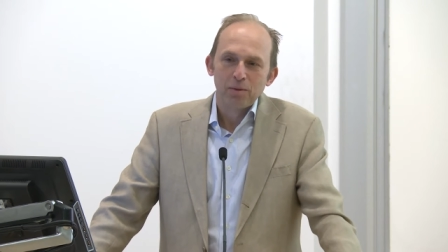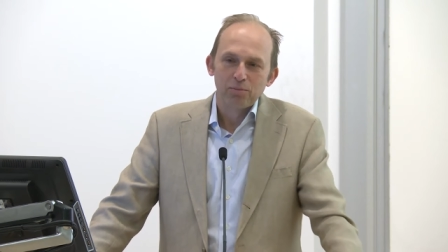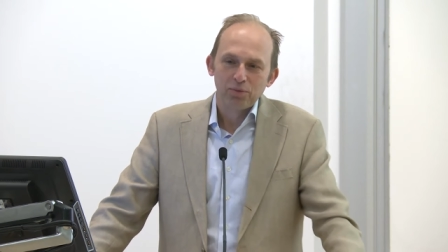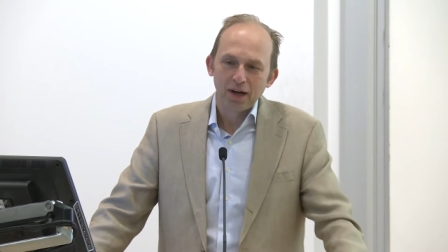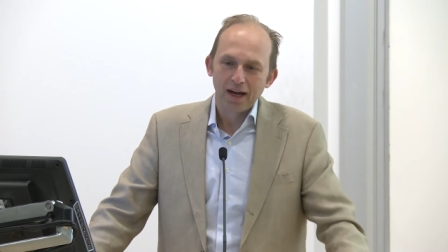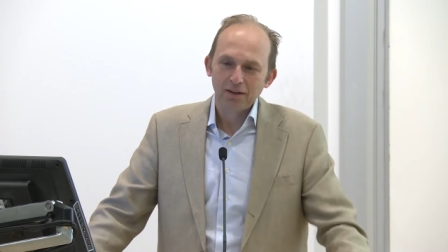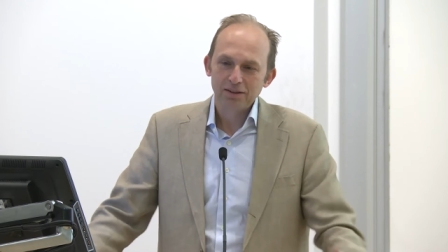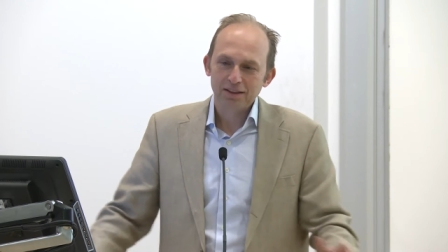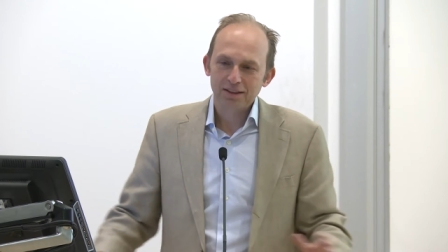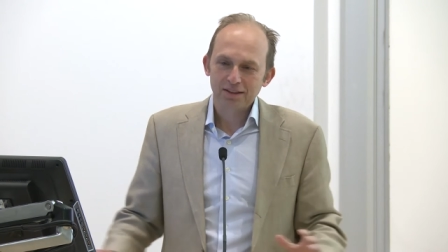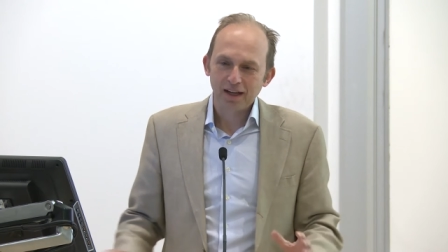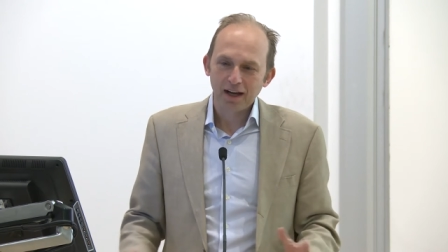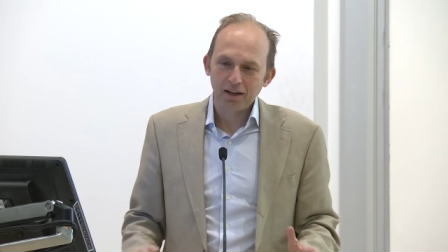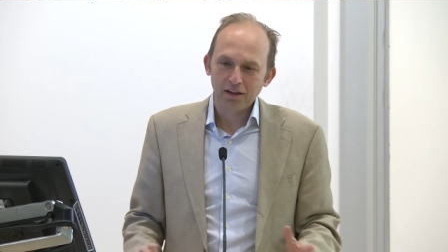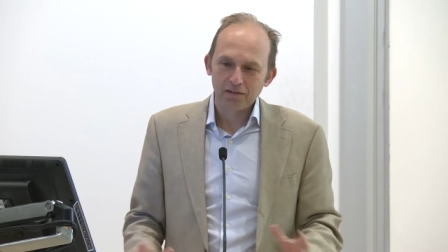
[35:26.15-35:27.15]
Brown's
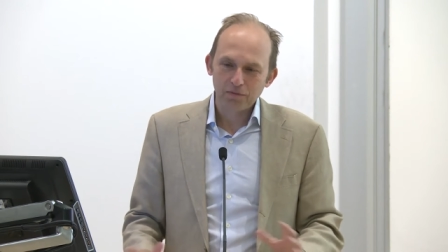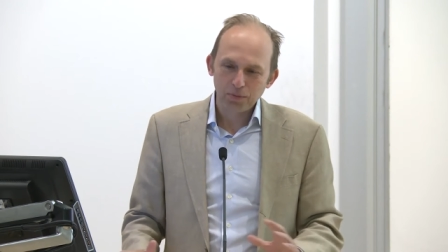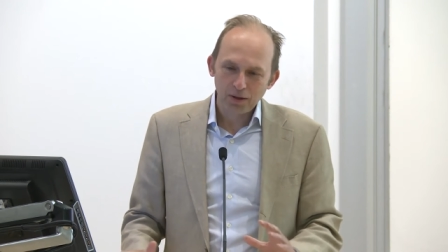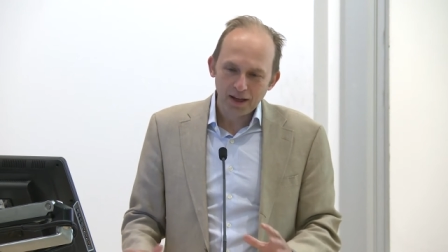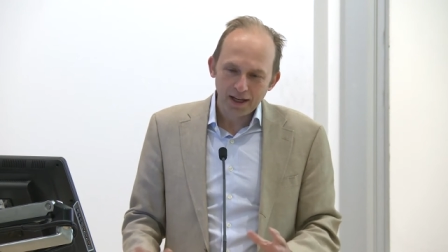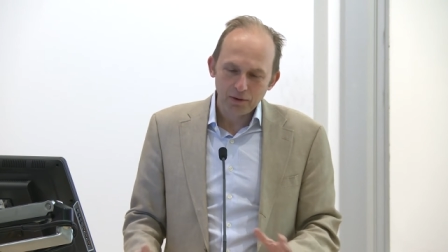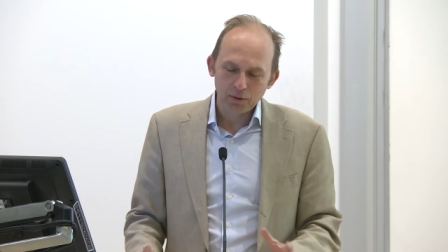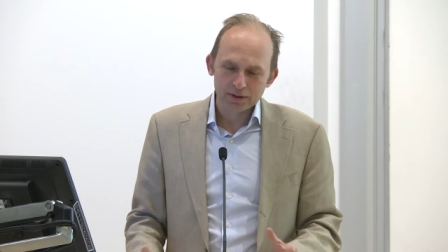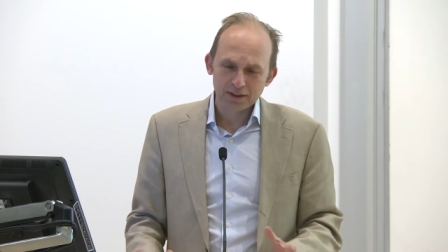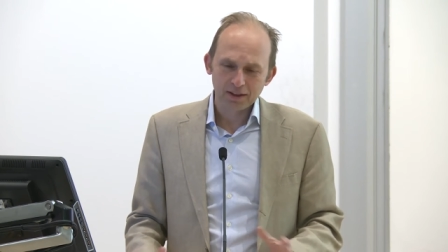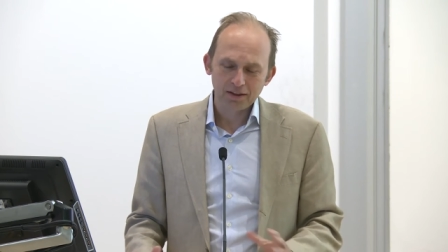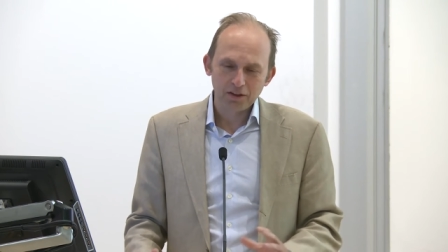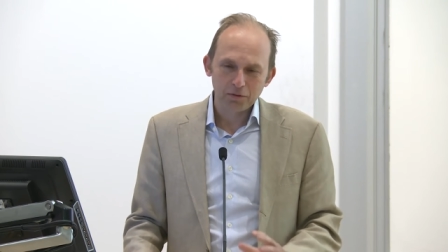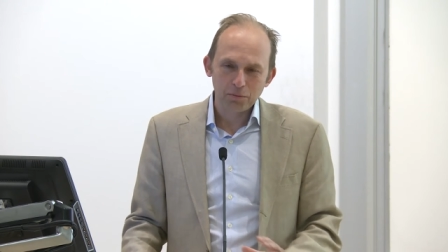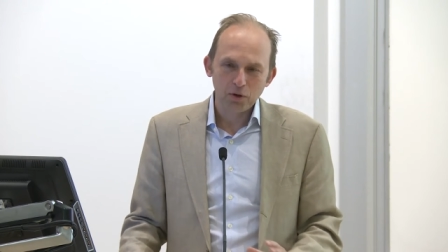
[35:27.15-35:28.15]
style of play was a
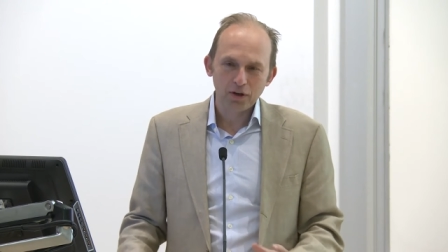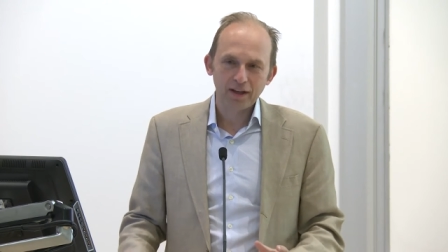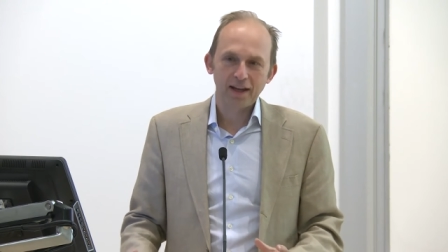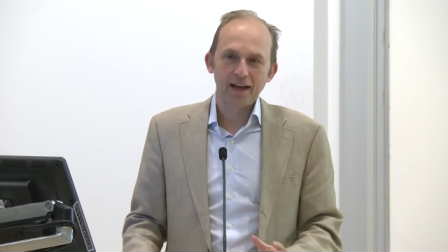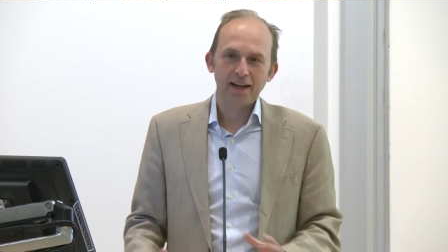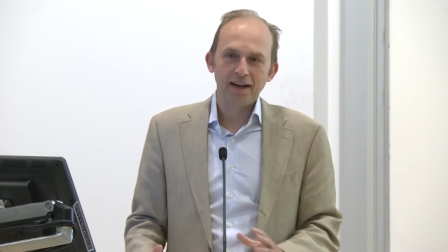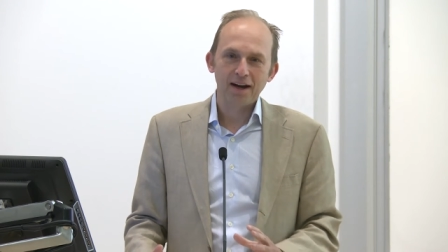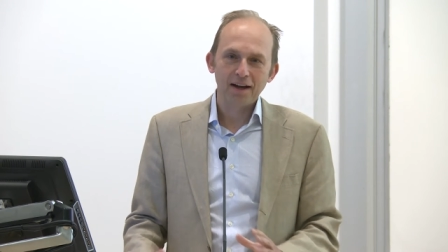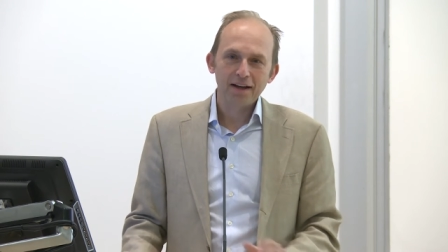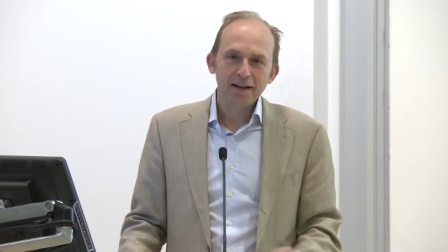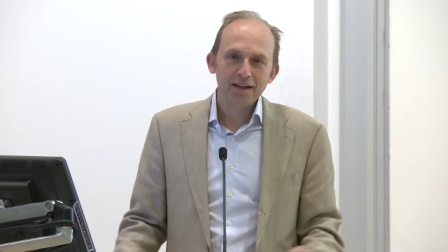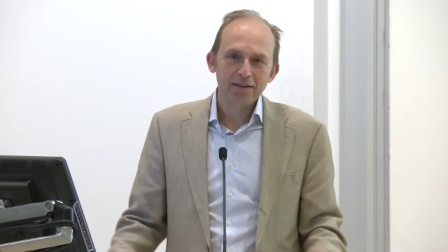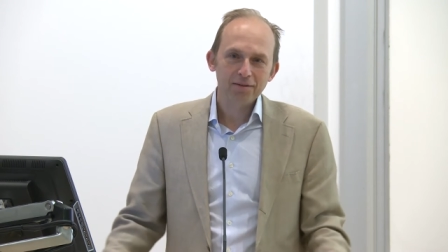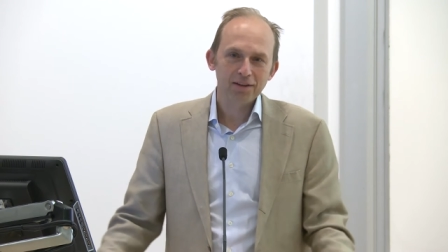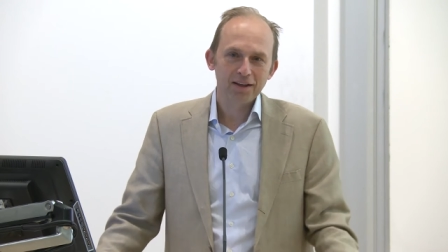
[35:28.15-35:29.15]
little more
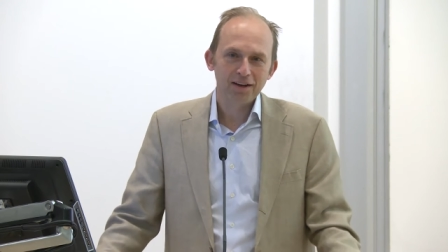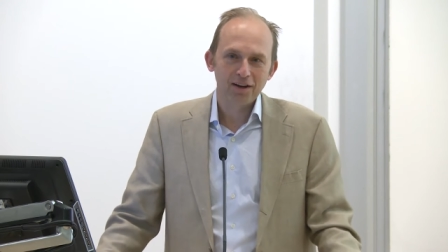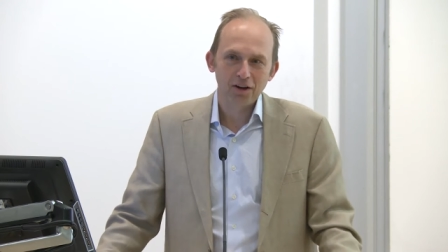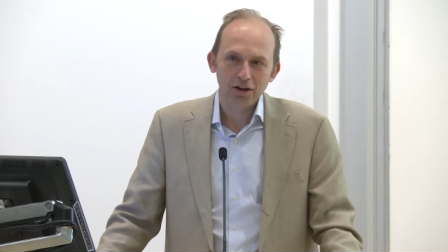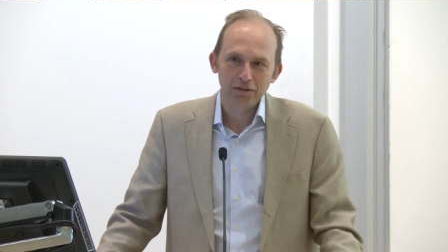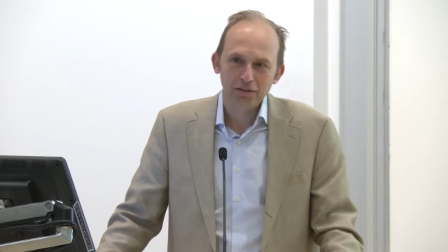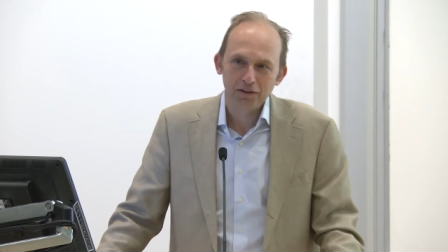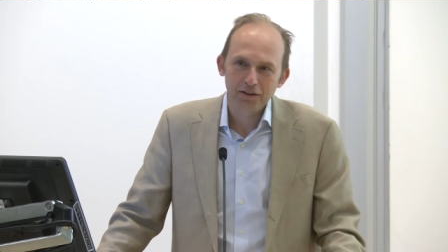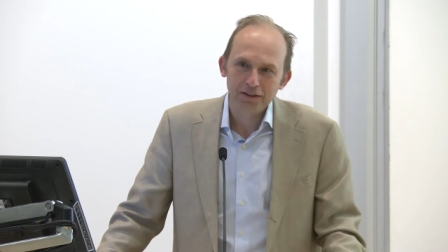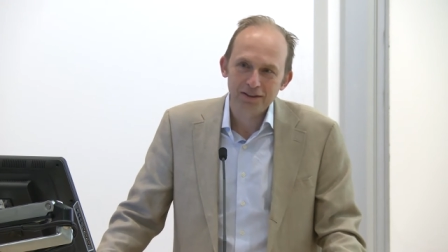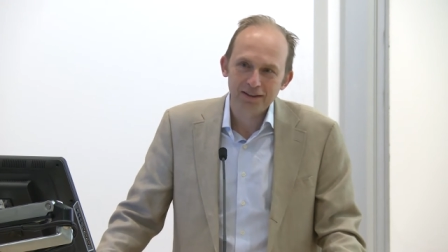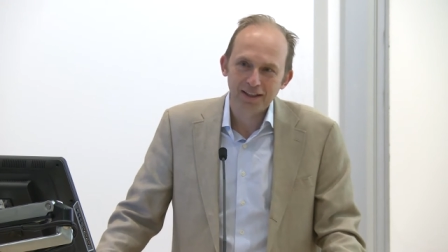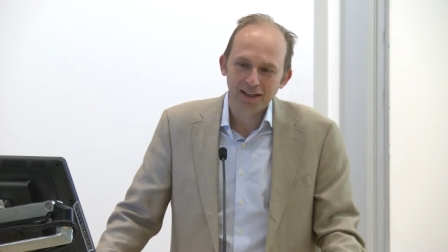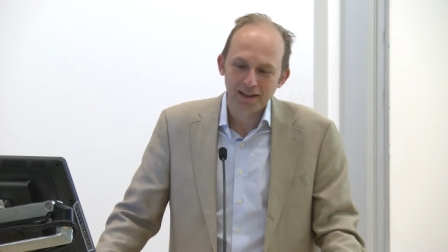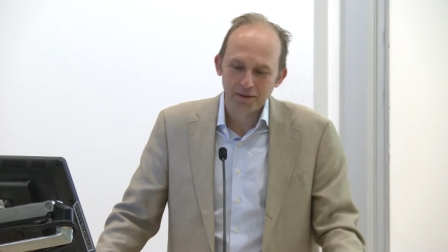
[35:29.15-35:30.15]
chaotic than
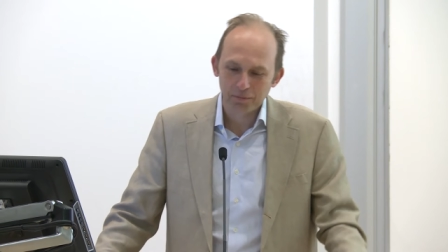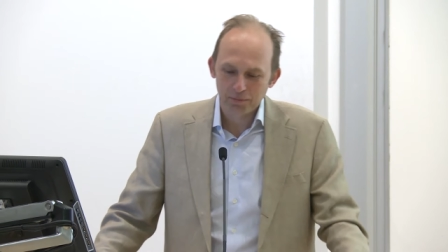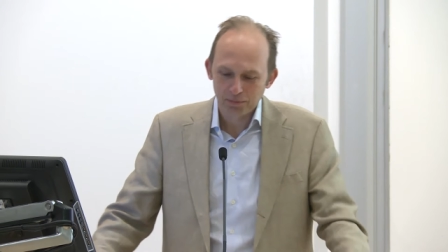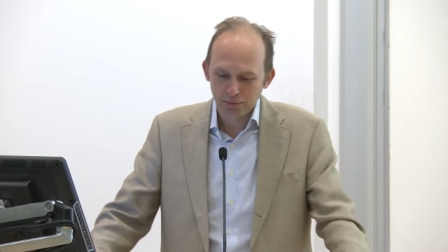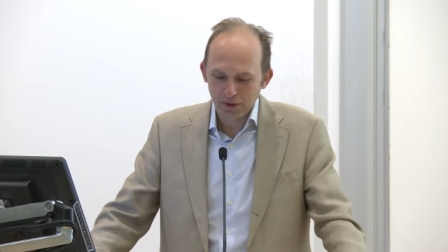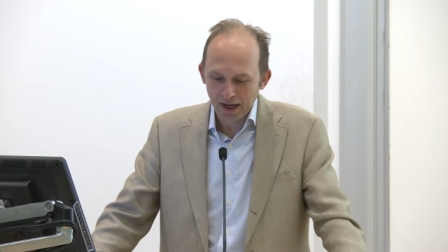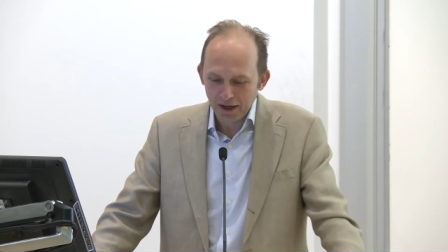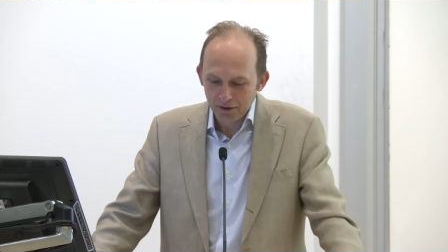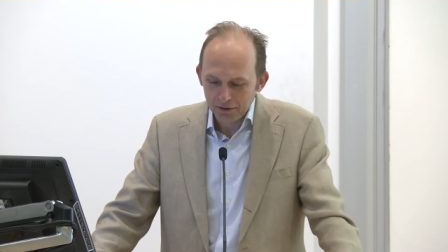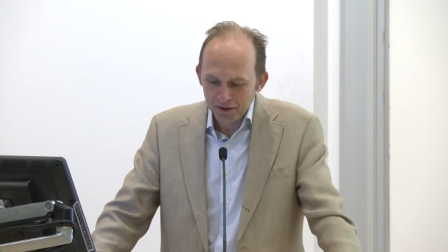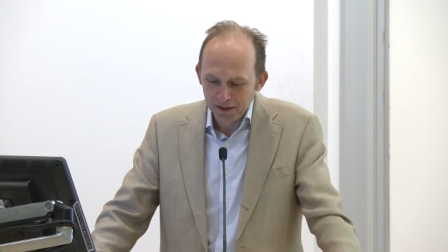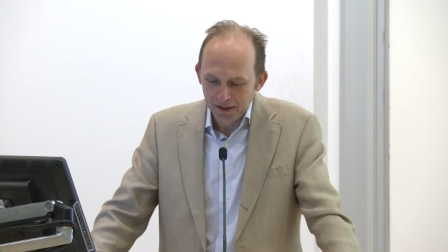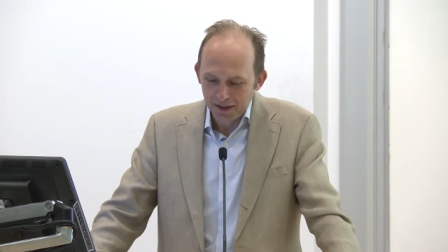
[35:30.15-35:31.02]
Harvard's, and a Brown